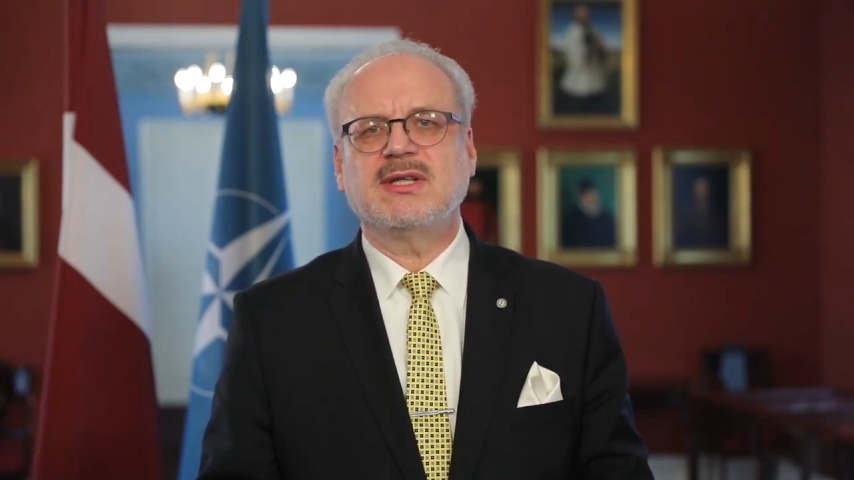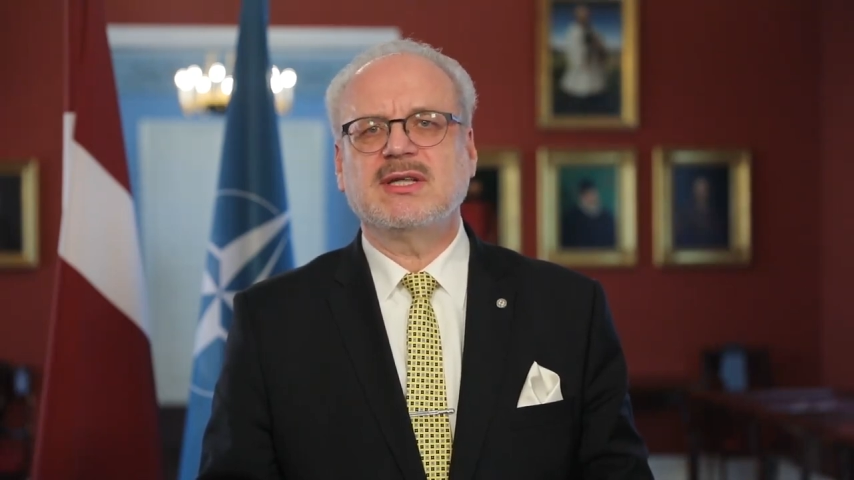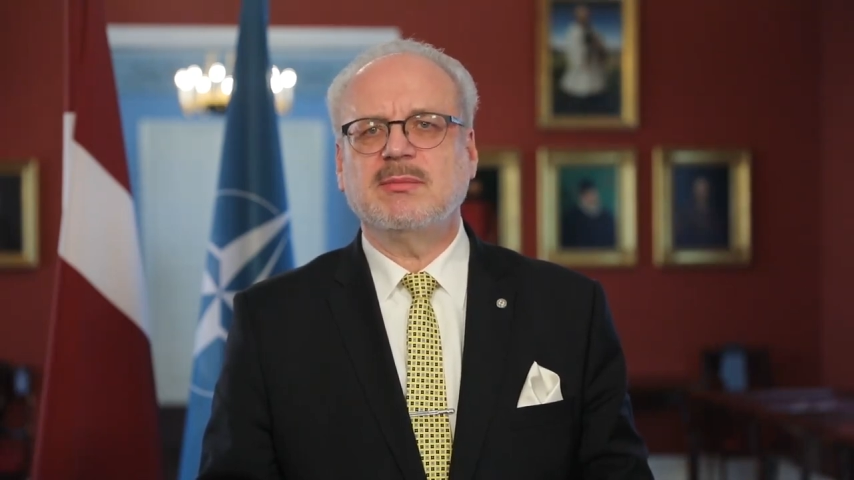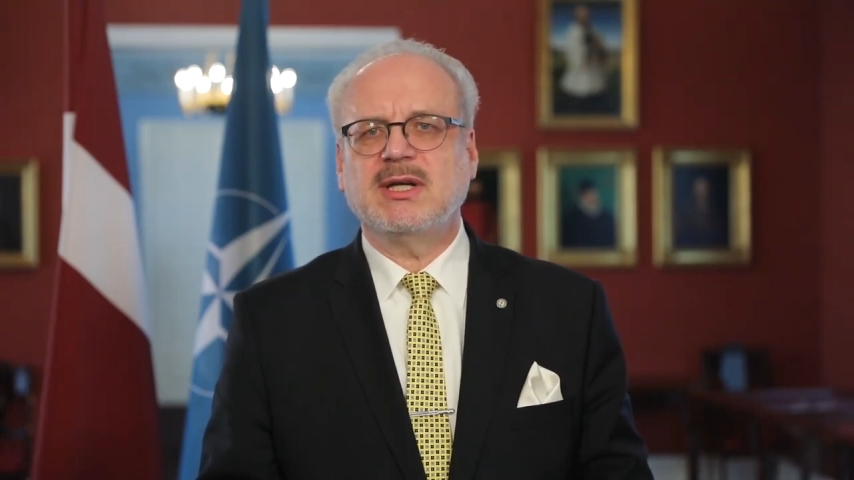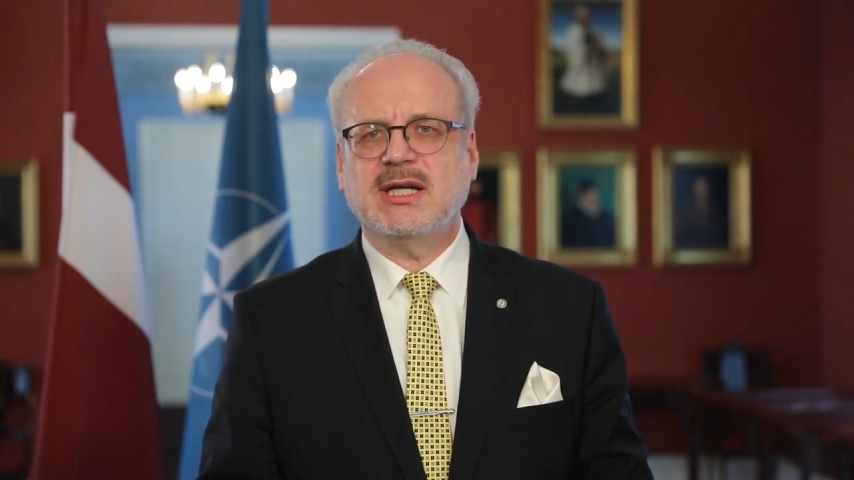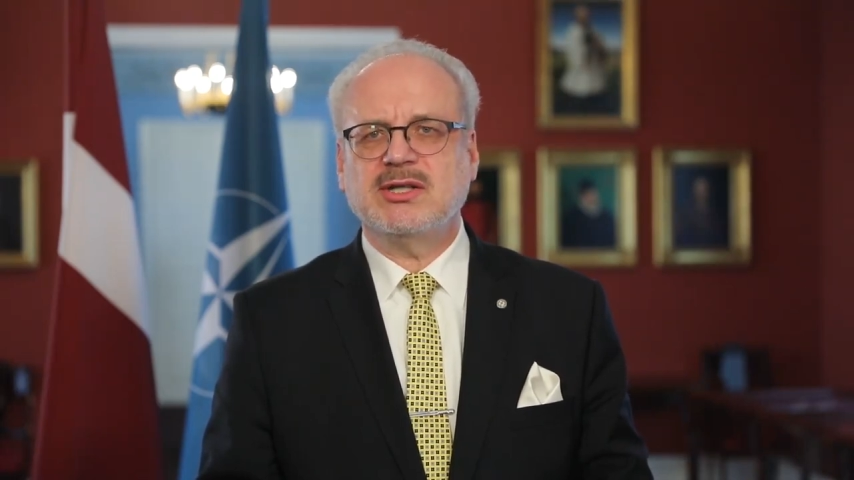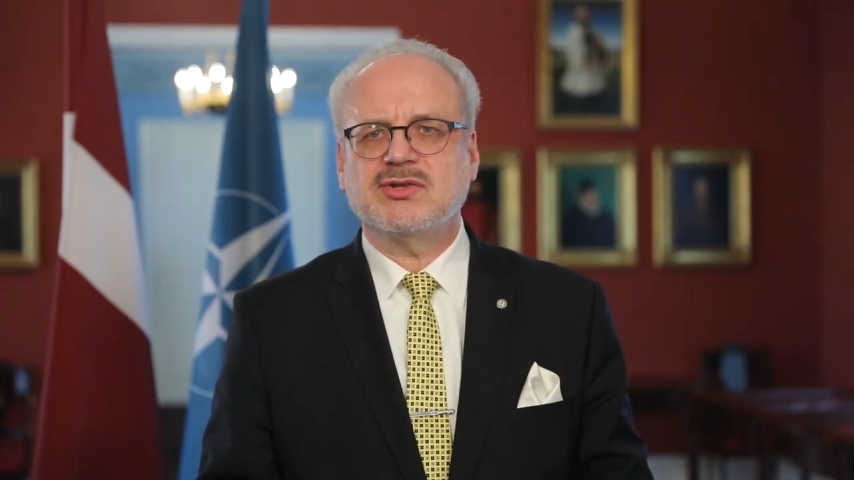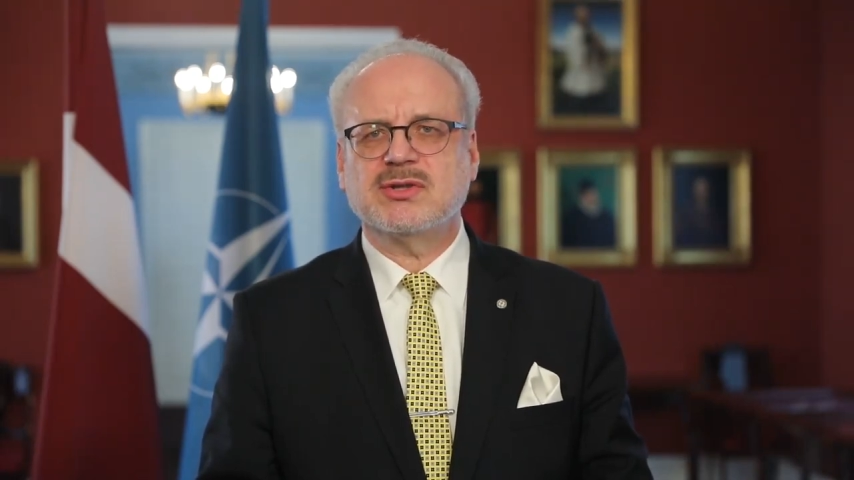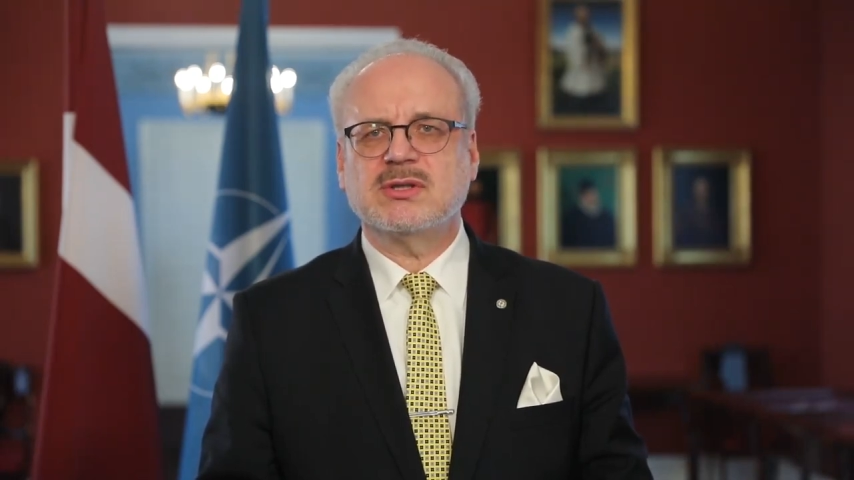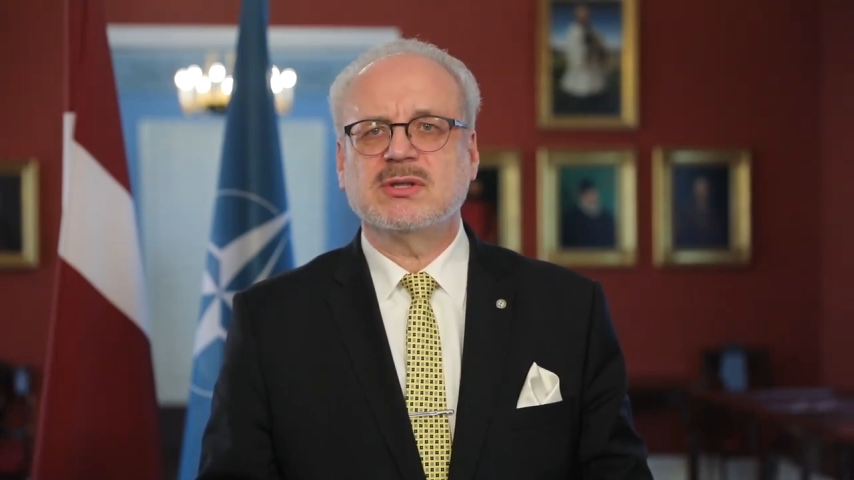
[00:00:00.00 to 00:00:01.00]

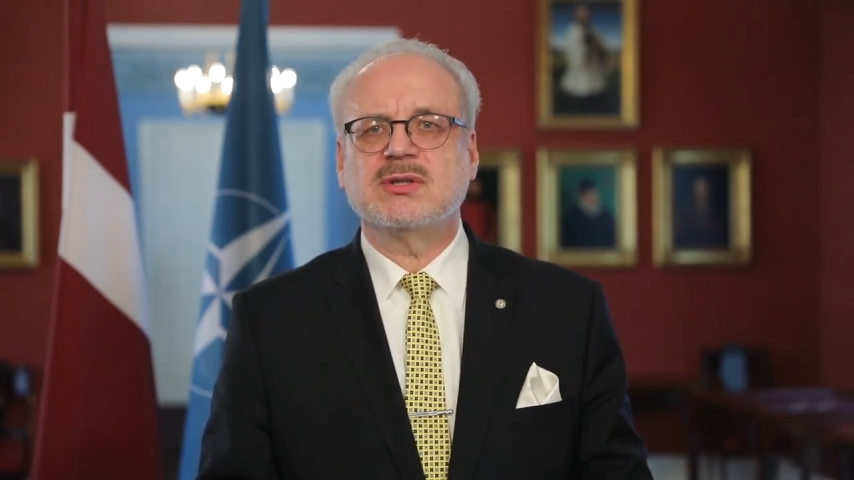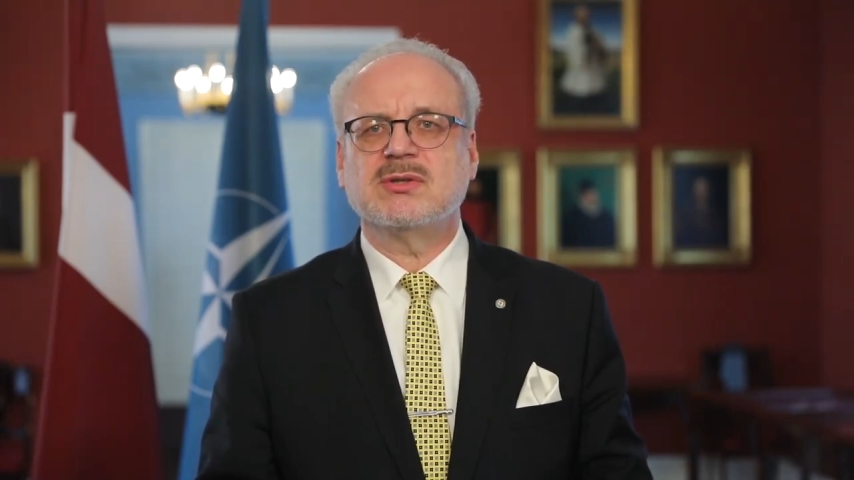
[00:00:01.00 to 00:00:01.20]
determination